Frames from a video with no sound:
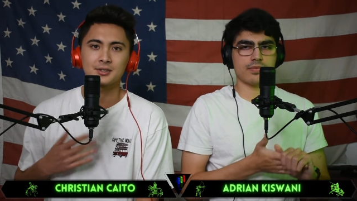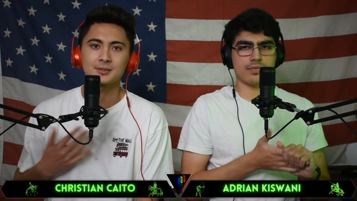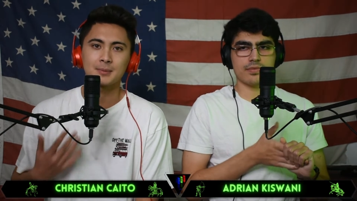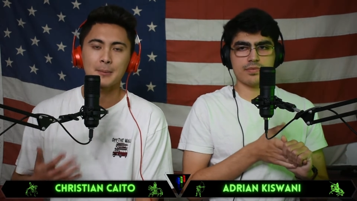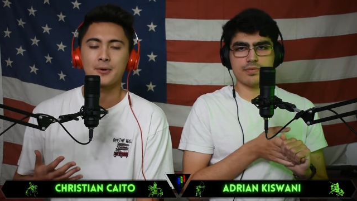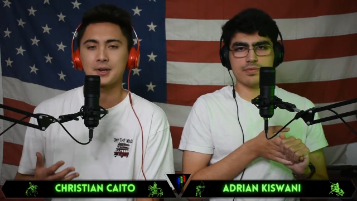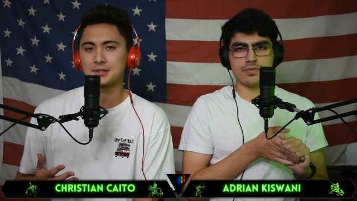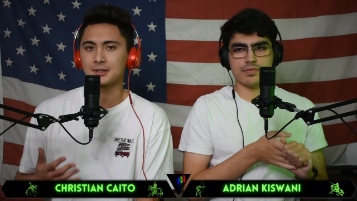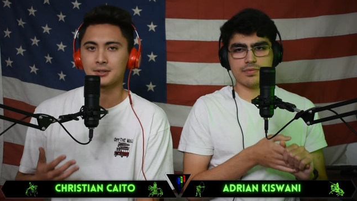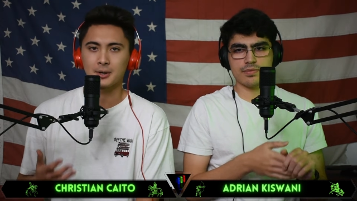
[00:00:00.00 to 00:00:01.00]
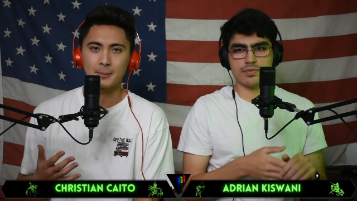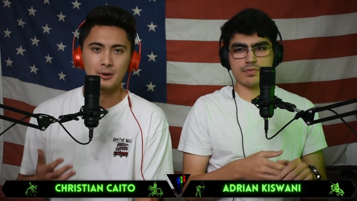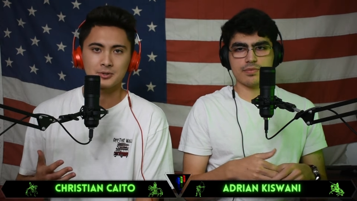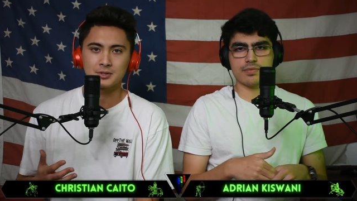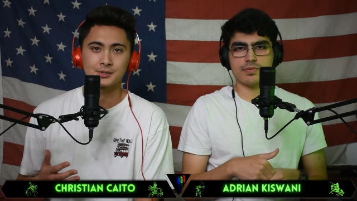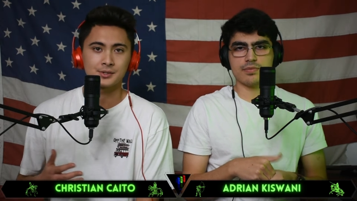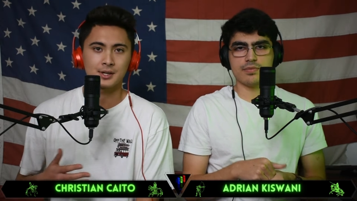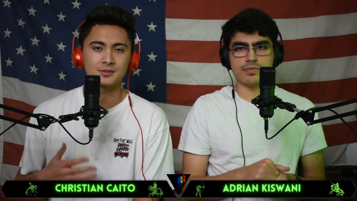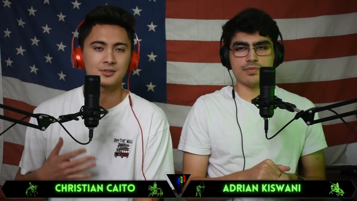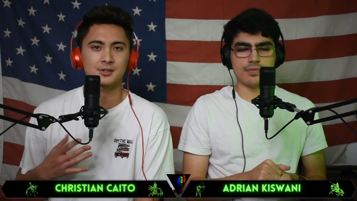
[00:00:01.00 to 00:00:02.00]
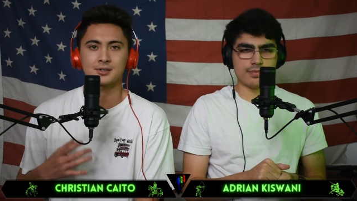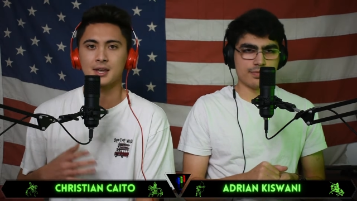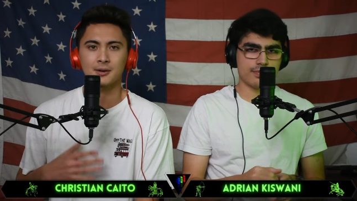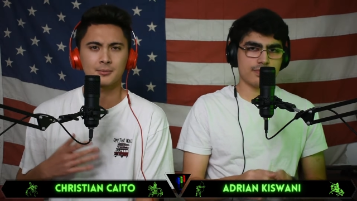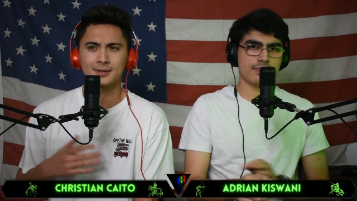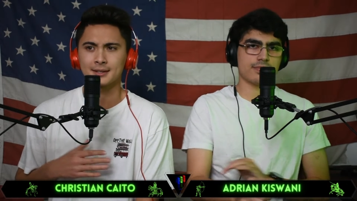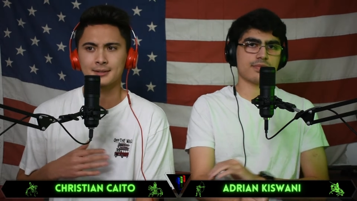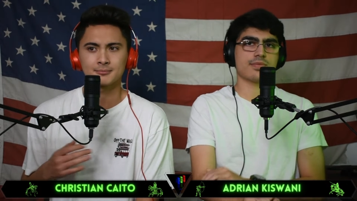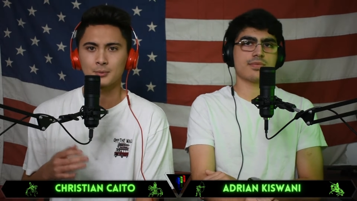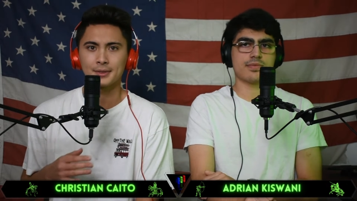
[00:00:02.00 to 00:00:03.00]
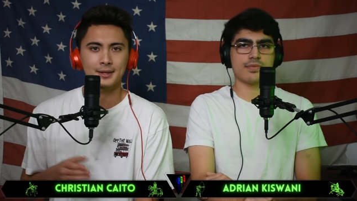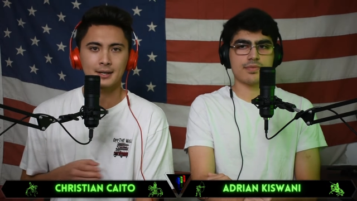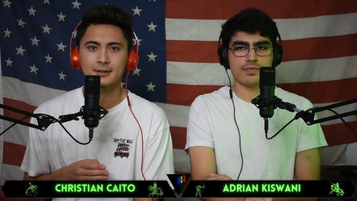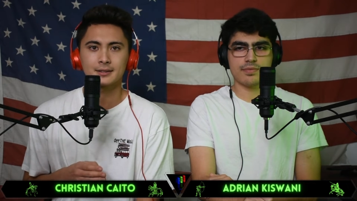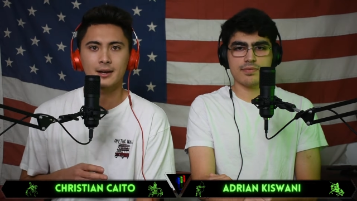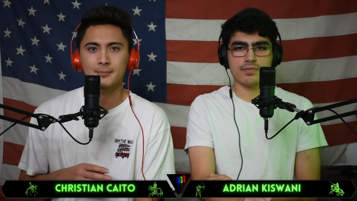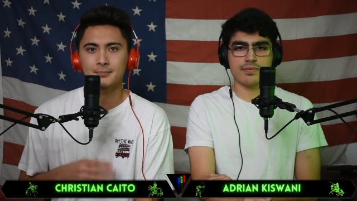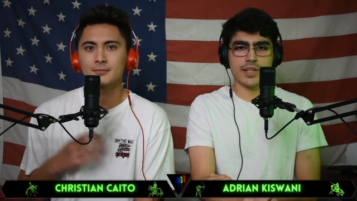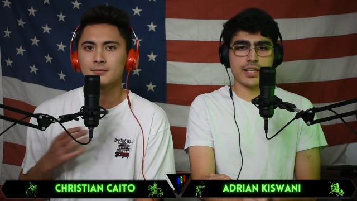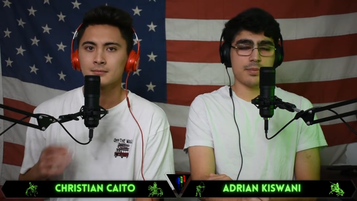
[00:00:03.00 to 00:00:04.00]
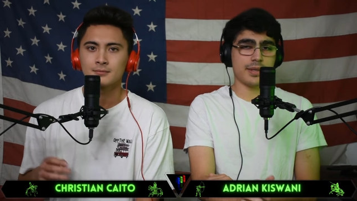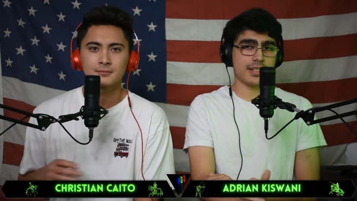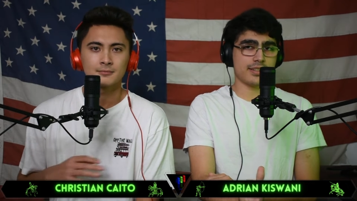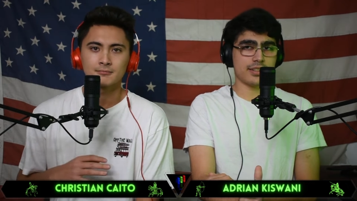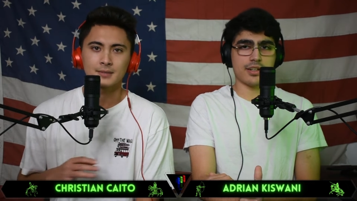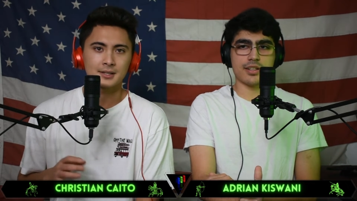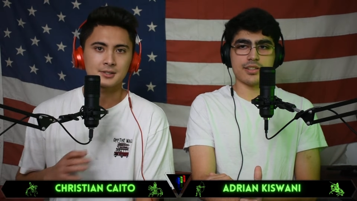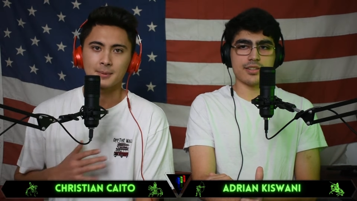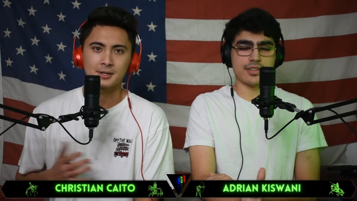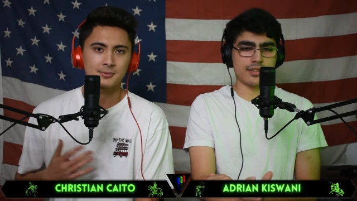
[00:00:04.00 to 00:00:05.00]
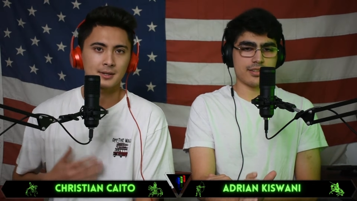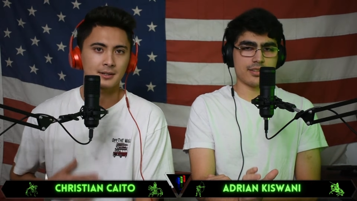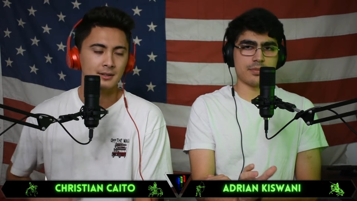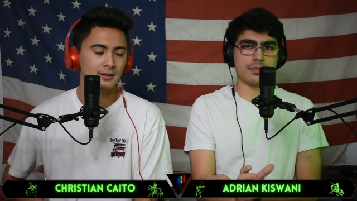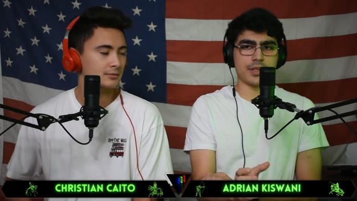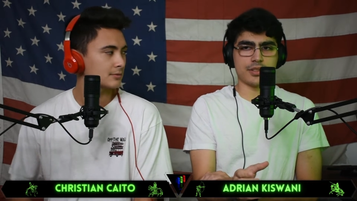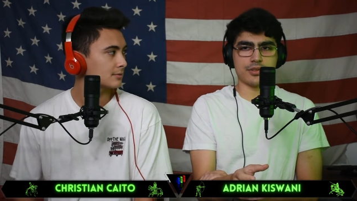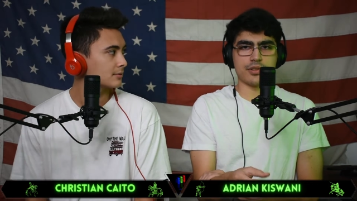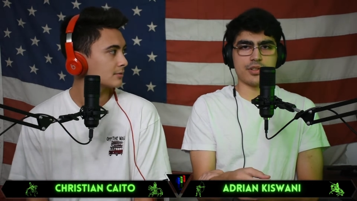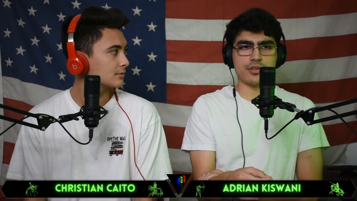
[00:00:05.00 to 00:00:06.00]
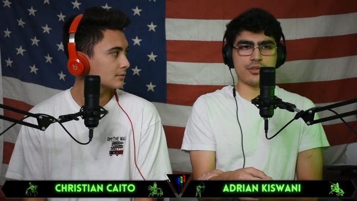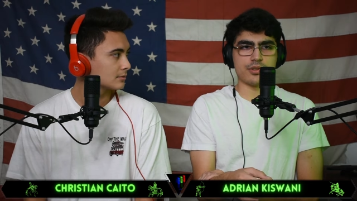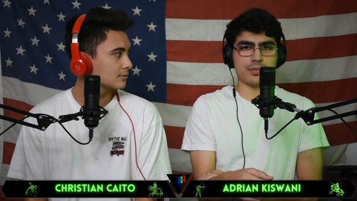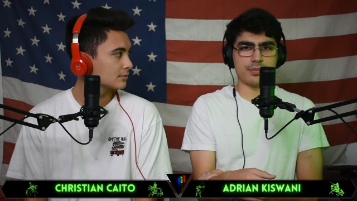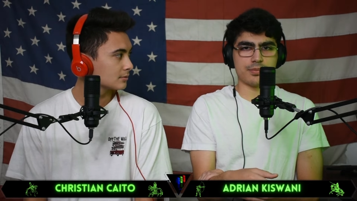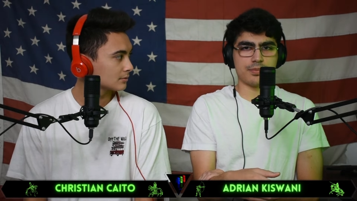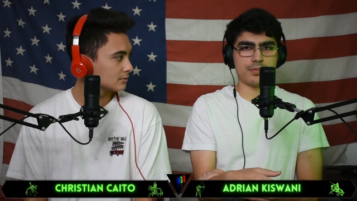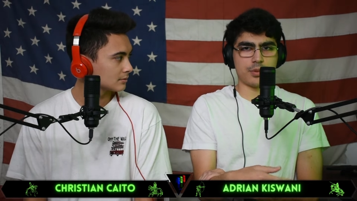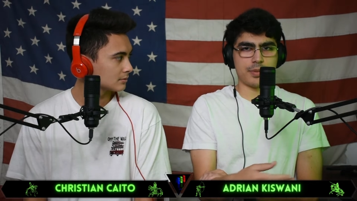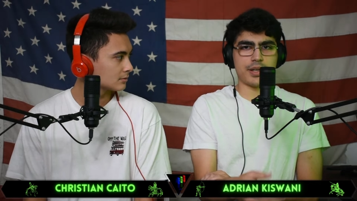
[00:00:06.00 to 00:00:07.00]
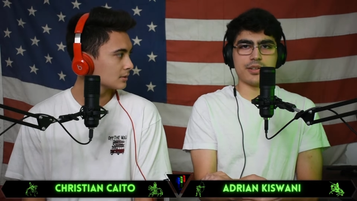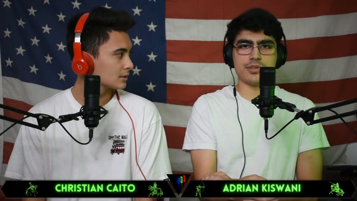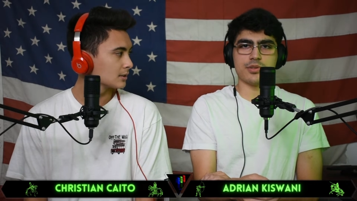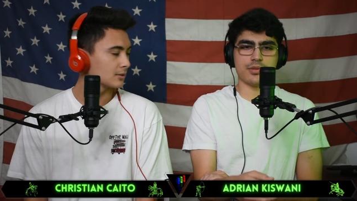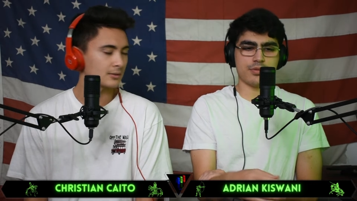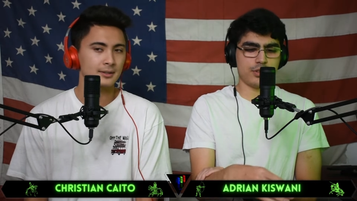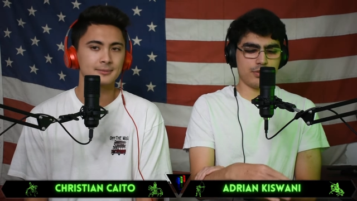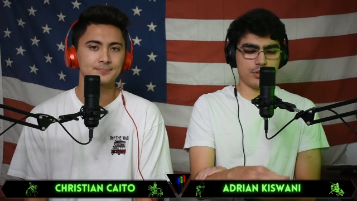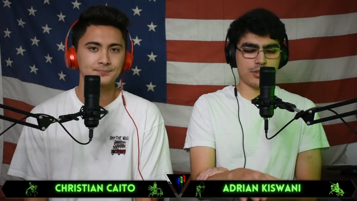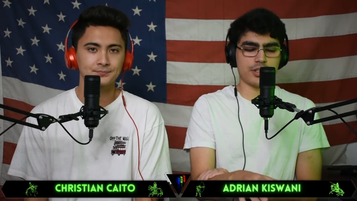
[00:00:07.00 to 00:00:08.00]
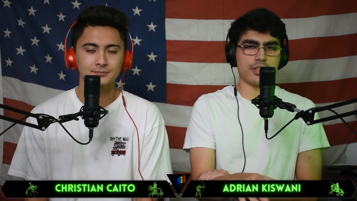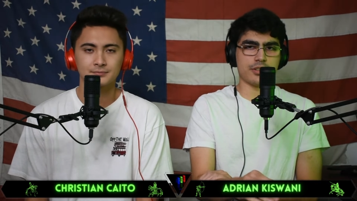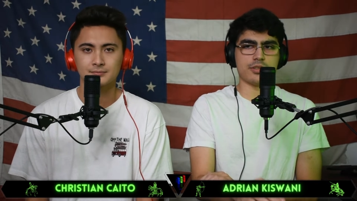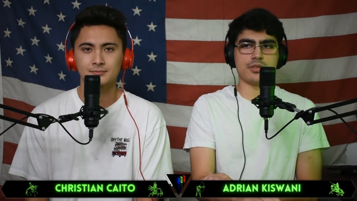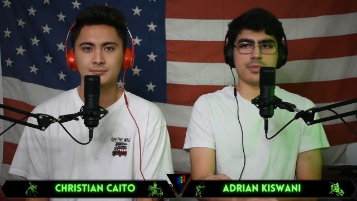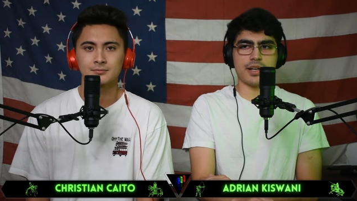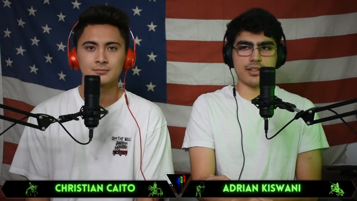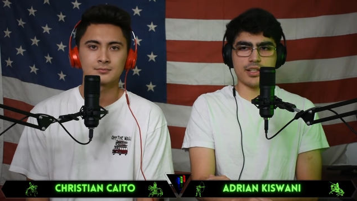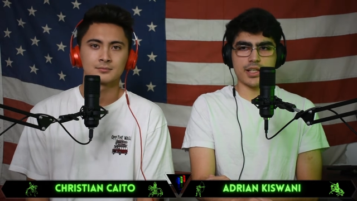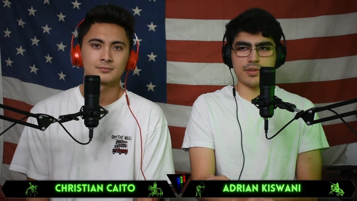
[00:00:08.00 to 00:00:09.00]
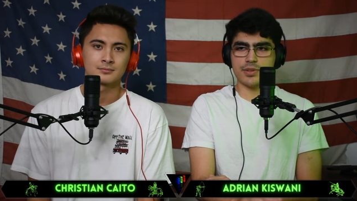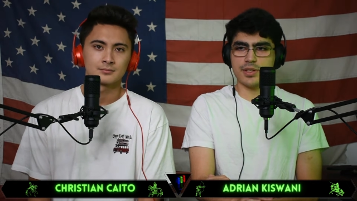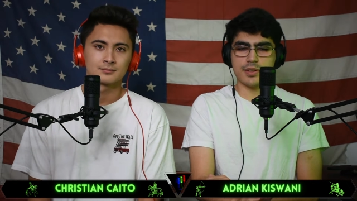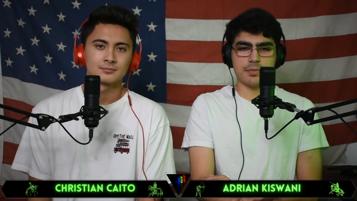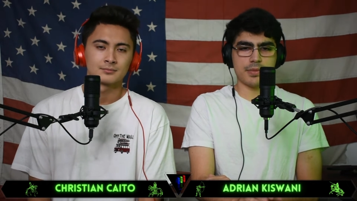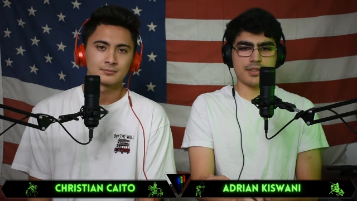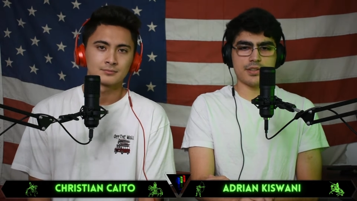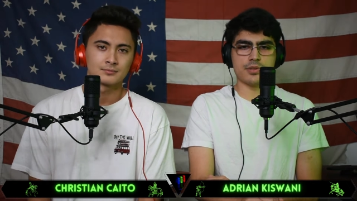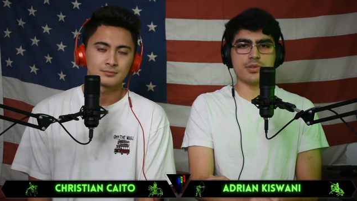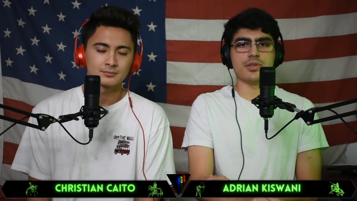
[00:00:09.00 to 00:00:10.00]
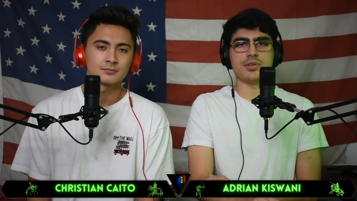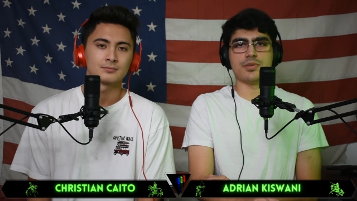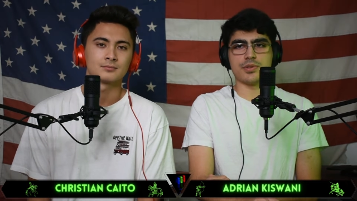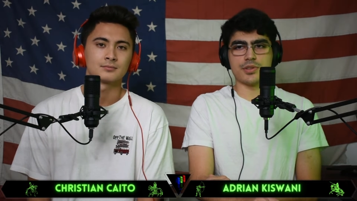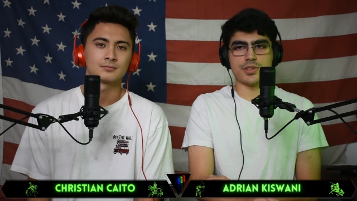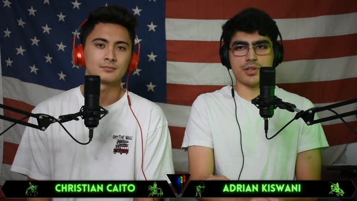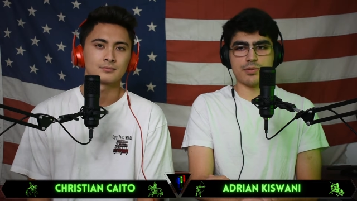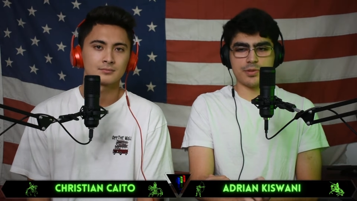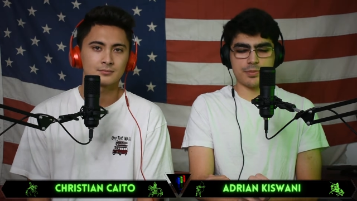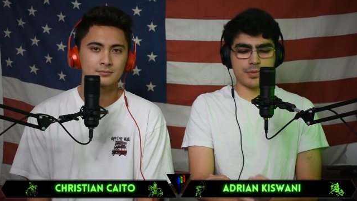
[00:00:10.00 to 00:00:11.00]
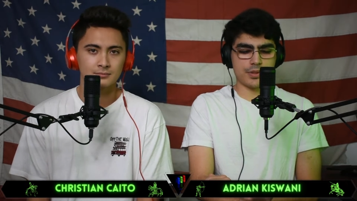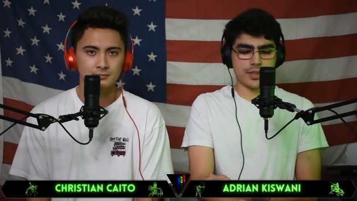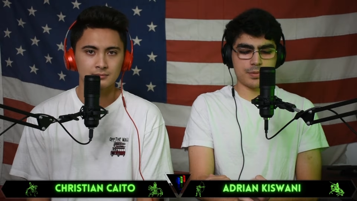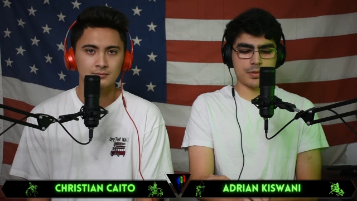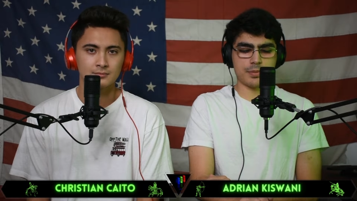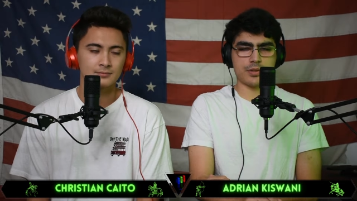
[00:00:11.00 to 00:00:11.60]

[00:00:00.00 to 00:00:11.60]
Speaker 1: just be present in your emotions and just mm. take it really one thing at a time. And the best thing, That's honestly, best is to get.
Speaker 2: make sure that you're prepared. So if right. if you're in a good spot in life, best thing you can do for yourself is build up